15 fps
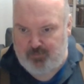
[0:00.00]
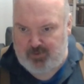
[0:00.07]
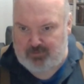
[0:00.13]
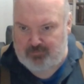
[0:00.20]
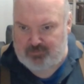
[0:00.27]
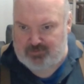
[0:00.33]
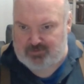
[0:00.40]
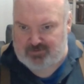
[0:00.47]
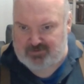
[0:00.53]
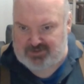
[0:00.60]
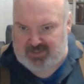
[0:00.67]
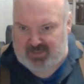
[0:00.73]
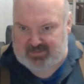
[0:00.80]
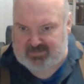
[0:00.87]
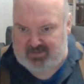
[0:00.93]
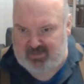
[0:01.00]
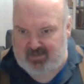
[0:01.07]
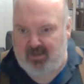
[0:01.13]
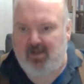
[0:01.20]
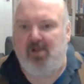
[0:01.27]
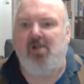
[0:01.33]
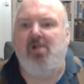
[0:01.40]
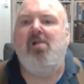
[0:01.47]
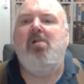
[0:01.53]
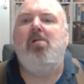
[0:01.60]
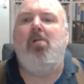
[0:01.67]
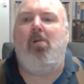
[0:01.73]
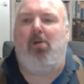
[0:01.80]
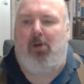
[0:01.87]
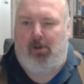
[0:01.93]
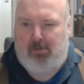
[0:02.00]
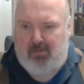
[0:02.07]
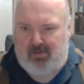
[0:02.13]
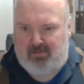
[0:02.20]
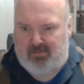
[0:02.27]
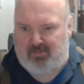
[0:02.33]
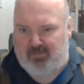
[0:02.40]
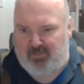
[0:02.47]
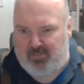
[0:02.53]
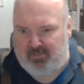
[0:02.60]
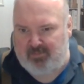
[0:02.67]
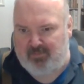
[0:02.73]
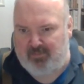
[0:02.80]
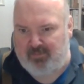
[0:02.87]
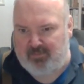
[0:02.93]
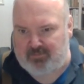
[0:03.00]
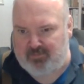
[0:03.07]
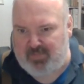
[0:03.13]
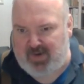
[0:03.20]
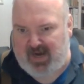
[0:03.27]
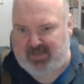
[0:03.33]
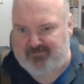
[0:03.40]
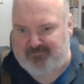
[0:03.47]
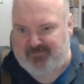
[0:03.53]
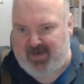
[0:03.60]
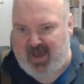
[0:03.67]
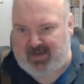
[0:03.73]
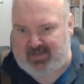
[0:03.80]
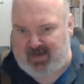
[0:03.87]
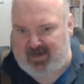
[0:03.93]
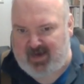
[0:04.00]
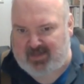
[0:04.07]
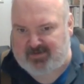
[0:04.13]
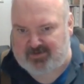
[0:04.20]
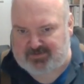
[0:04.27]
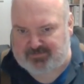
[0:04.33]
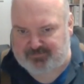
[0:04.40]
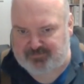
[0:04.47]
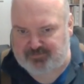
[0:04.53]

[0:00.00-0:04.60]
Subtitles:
rule justly by the fact that others